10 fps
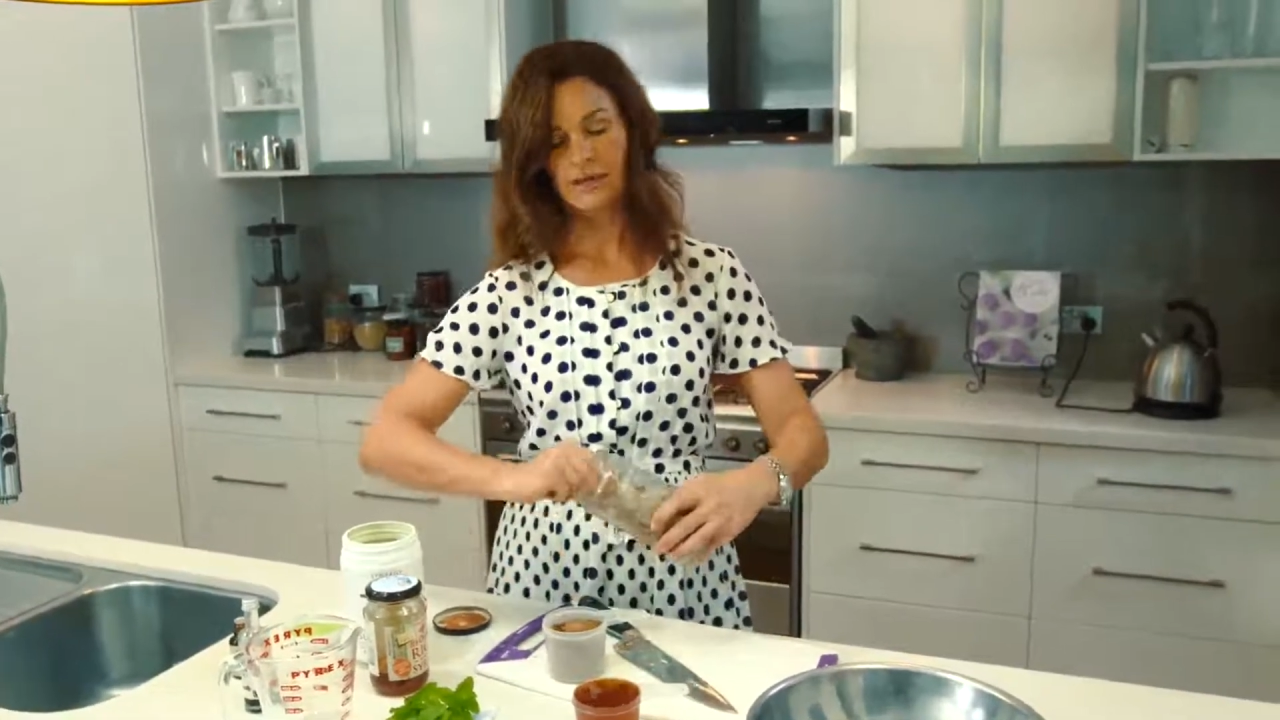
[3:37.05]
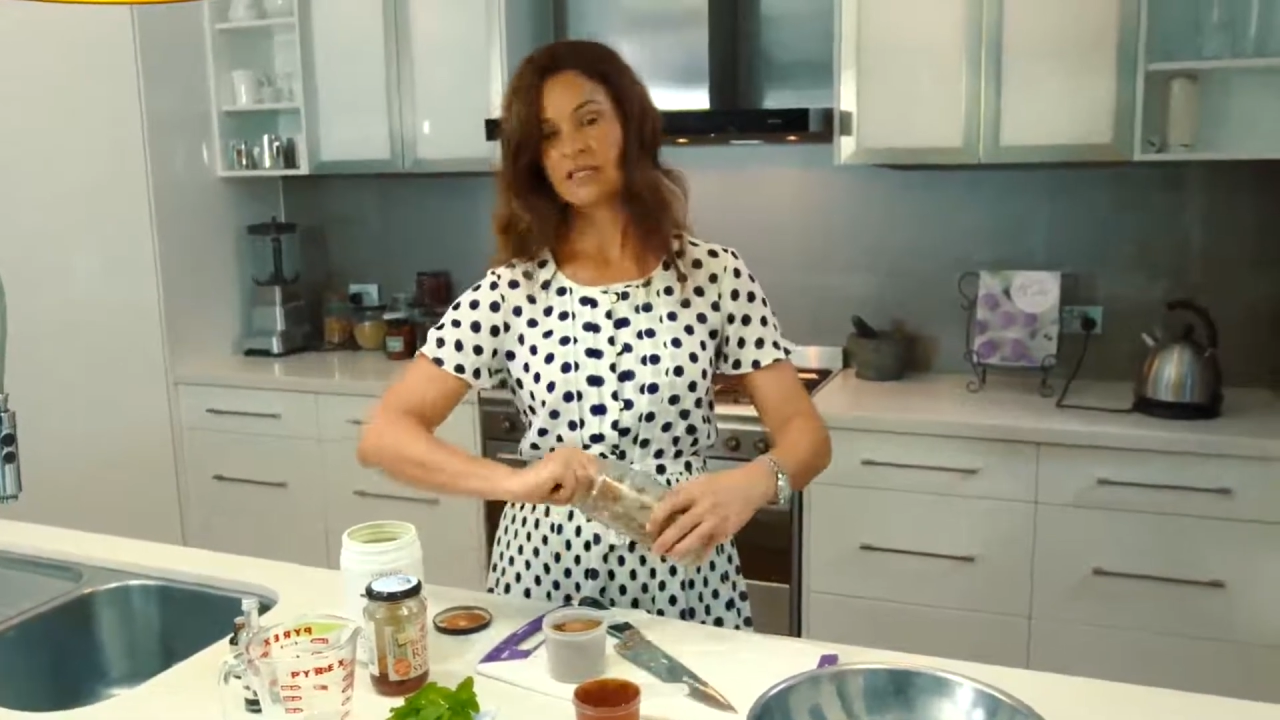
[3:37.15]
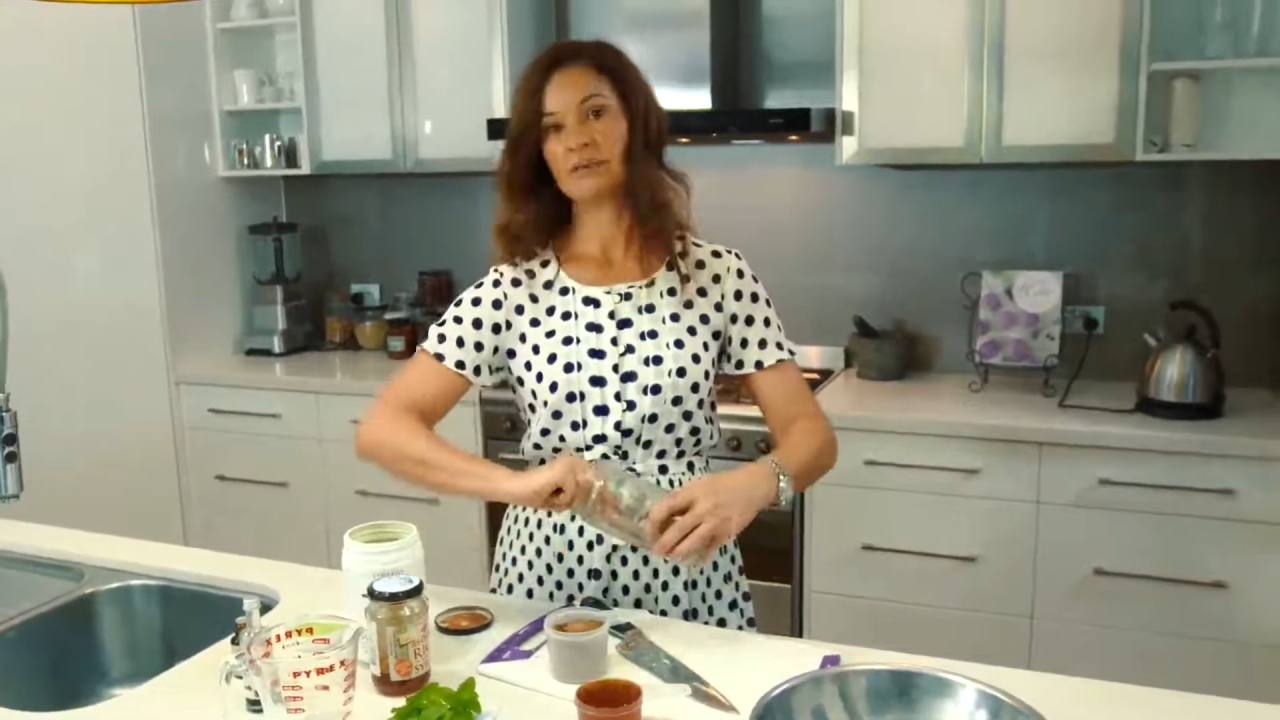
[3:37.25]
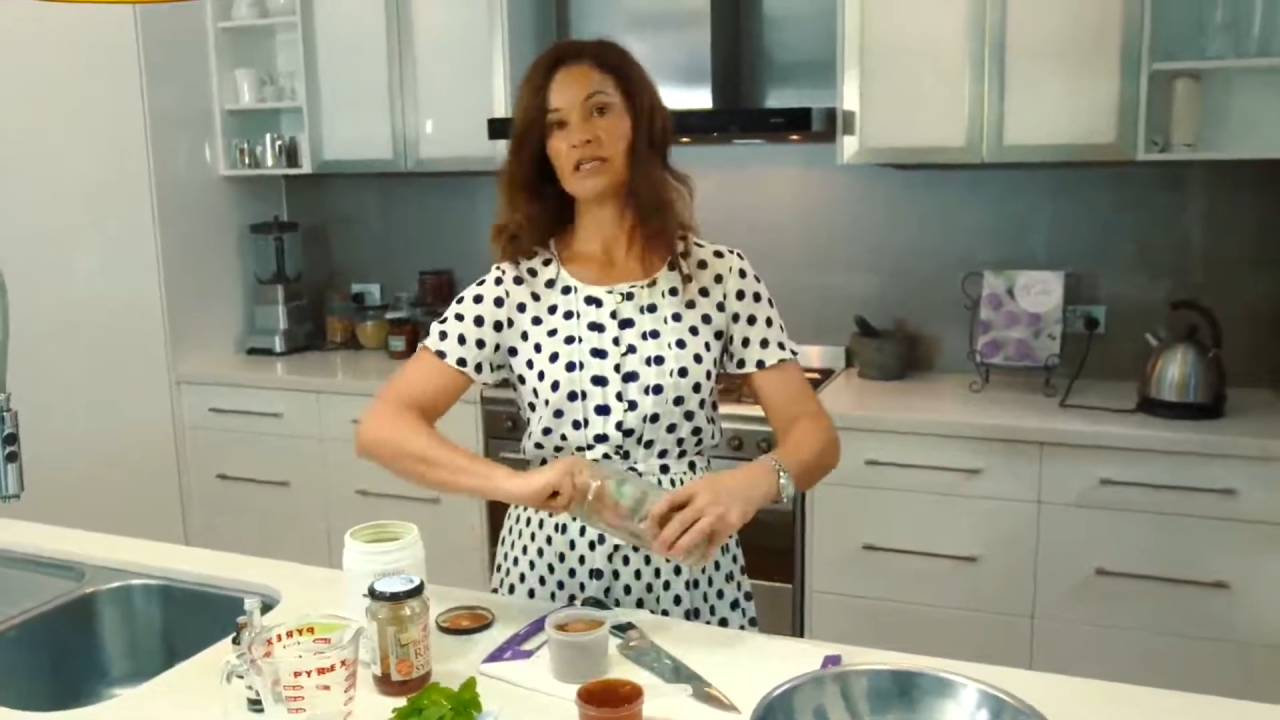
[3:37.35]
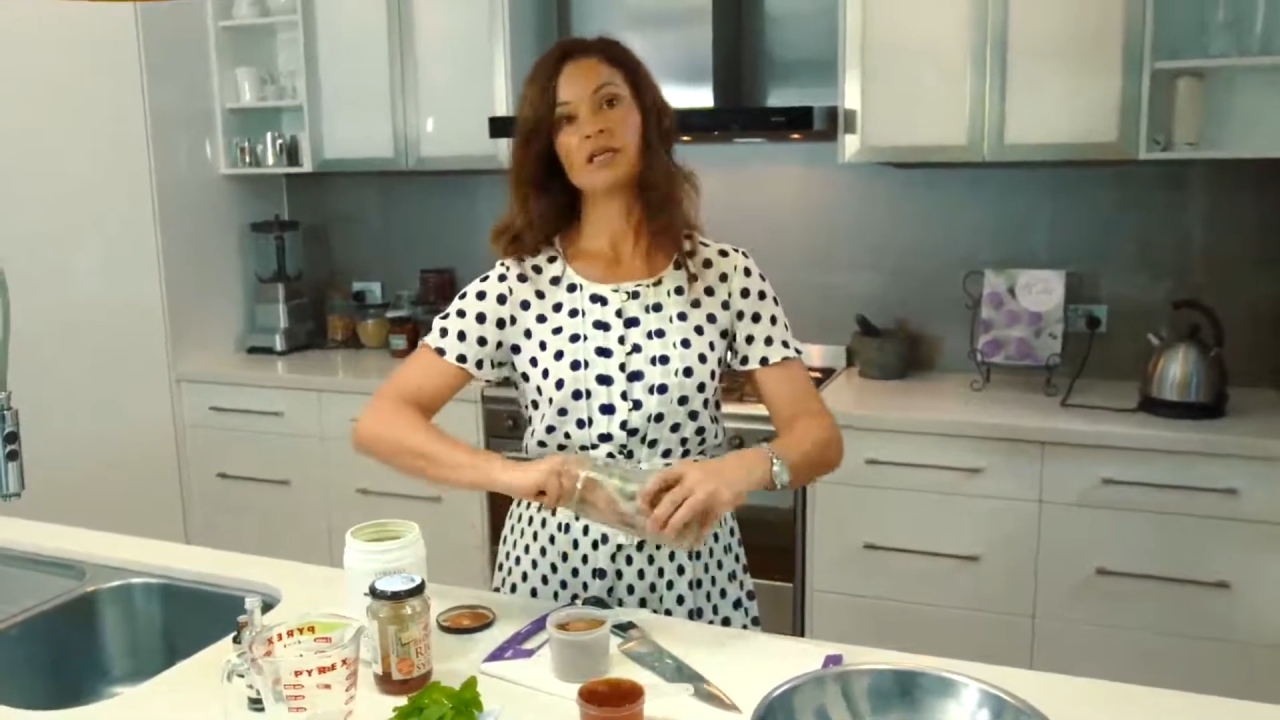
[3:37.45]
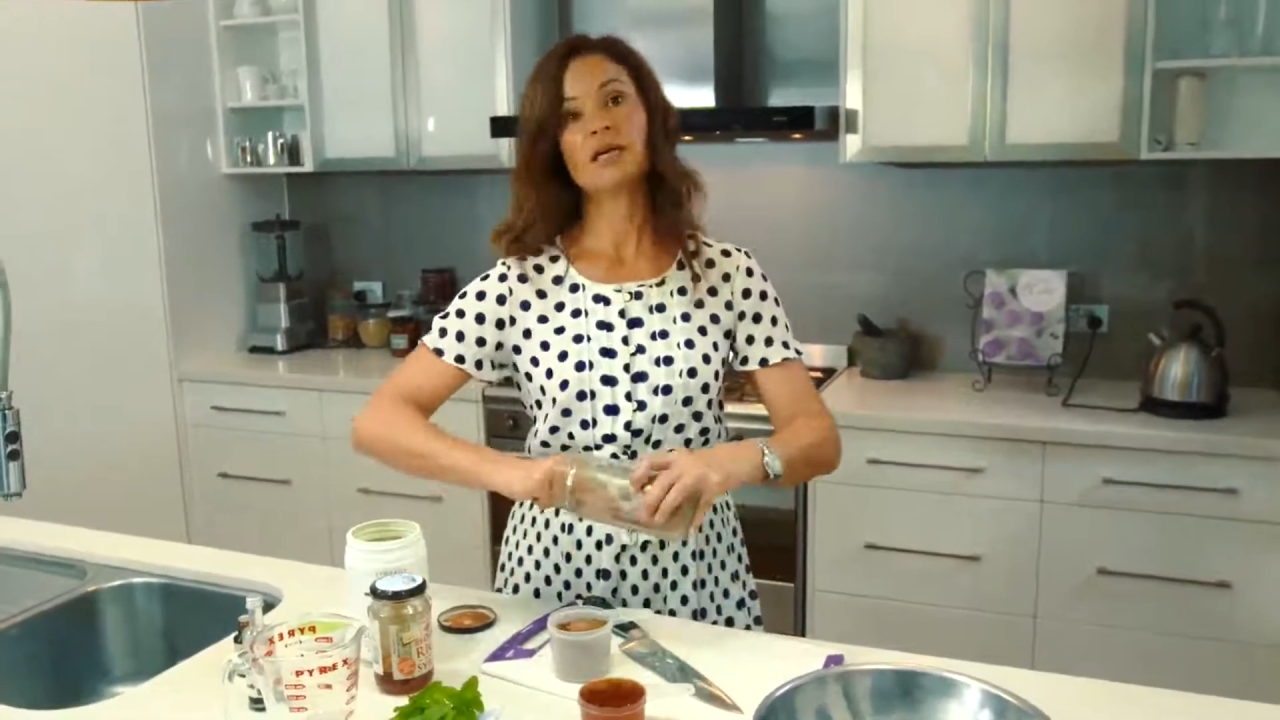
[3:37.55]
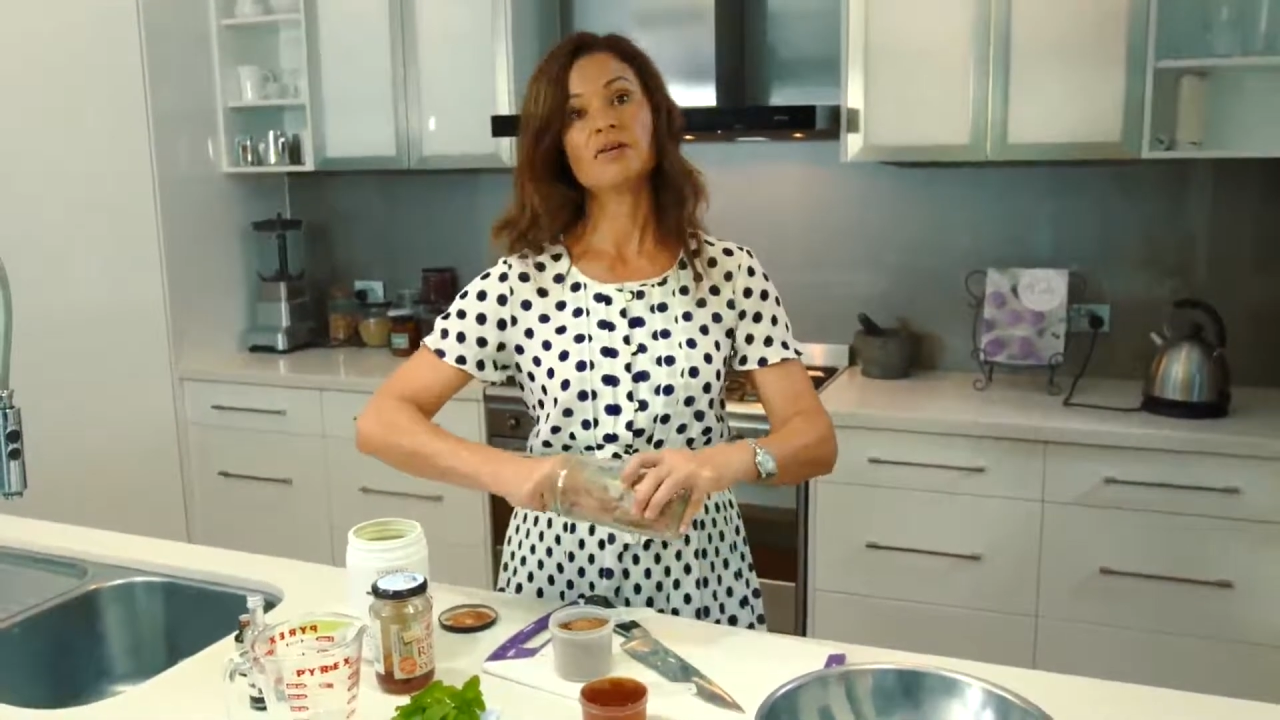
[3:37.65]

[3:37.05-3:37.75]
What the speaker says: especially